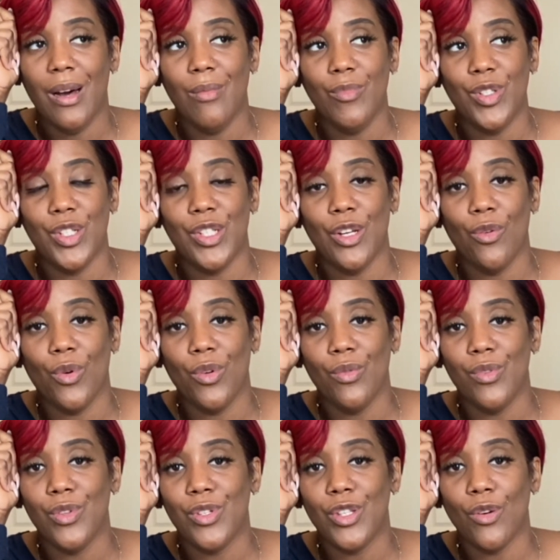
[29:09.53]
which is
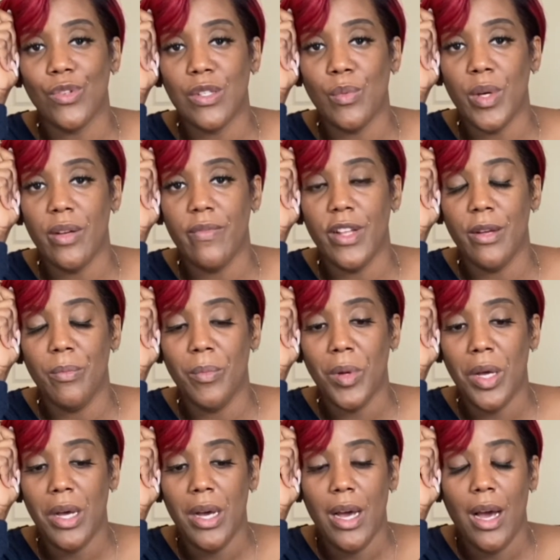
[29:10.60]
so sweet of
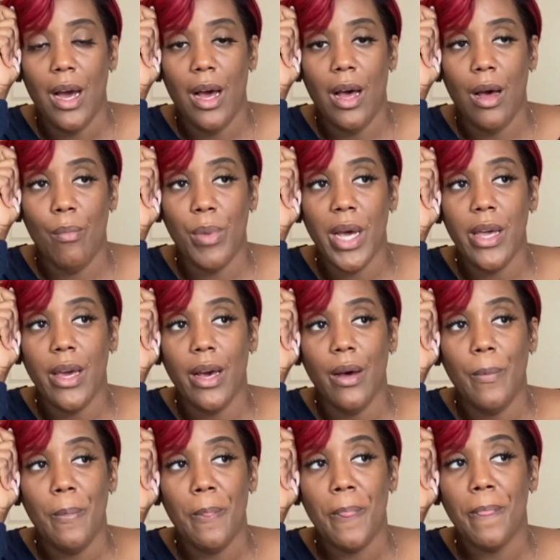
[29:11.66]
them. But yeah,